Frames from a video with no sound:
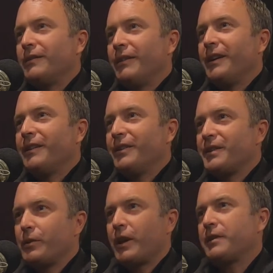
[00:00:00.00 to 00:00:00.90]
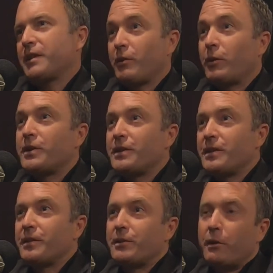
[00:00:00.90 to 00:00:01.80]
right? Yeah. And you say, okay, technology is
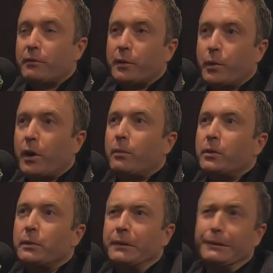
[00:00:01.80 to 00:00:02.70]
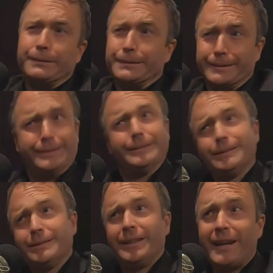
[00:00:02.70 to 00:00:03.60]
going to solve our problem. You go,
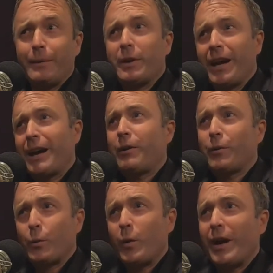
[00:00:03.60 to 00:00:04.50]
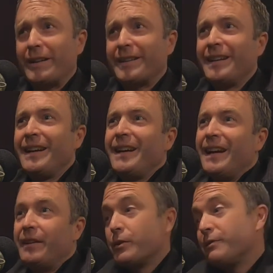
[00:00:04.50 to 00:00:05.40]
yeah, but how or what?
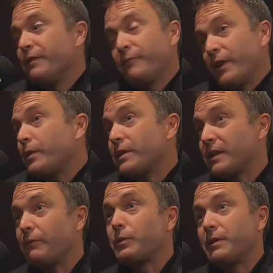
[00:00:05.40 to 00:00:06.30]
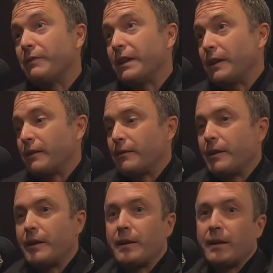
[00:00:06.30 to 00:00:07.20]
And there's various levels of it. I
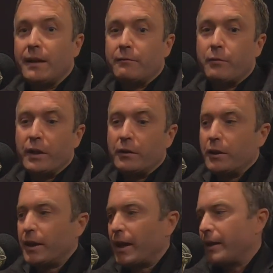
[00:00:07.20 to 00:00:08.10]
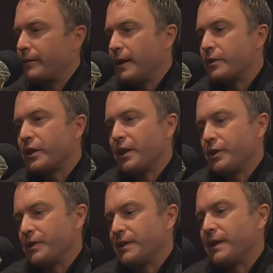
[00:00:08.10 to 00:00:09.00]
think if we look at the
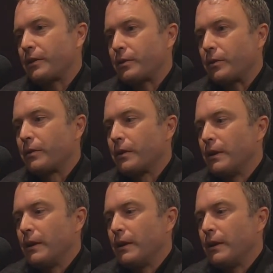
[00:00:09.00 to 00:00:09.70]
education sector,